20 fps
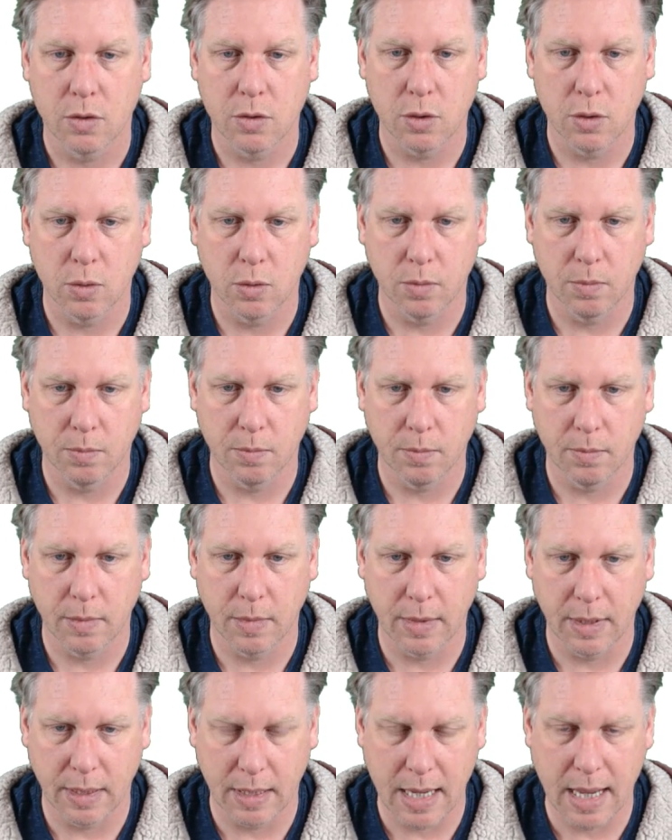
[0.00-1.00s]
Two,
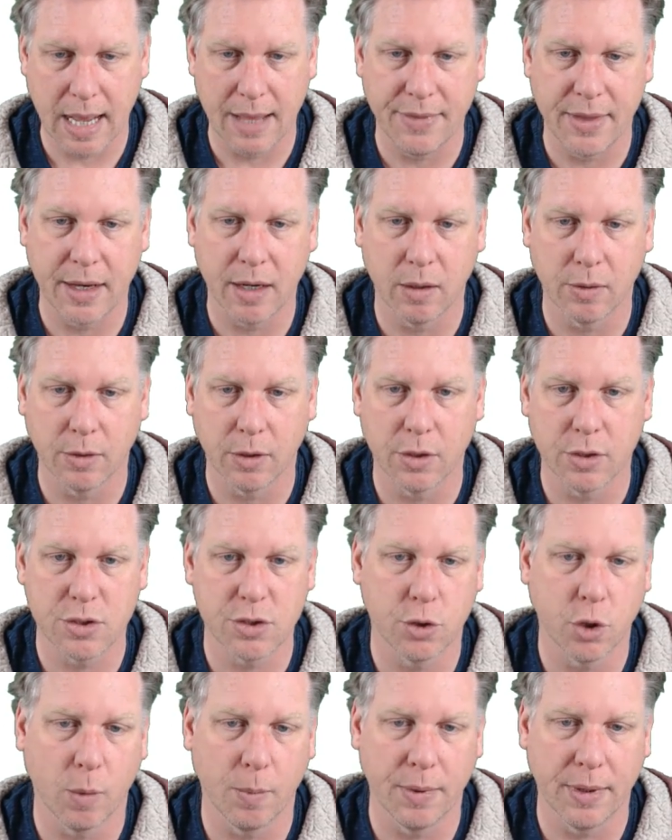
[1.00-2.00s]
and then I'm going to
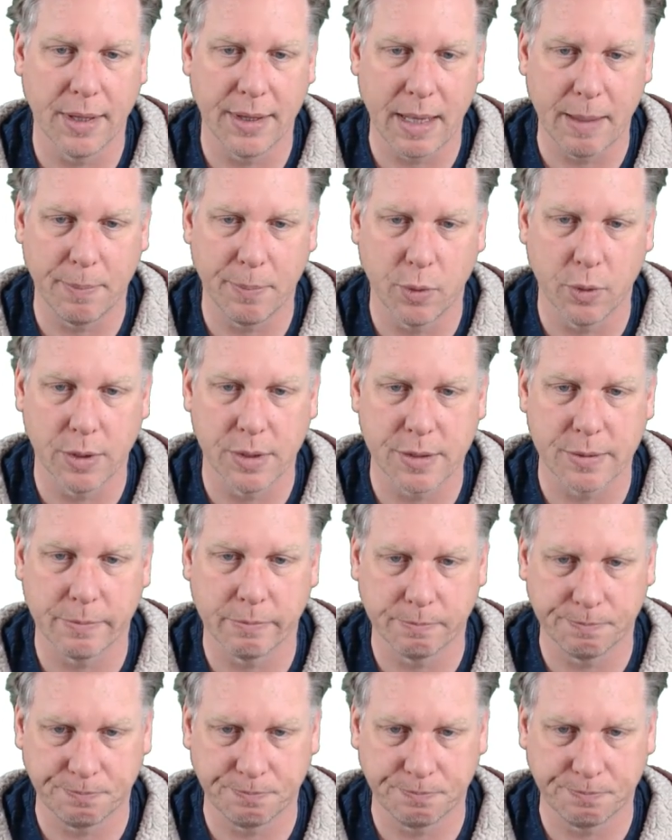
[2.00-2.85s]
stop at that point.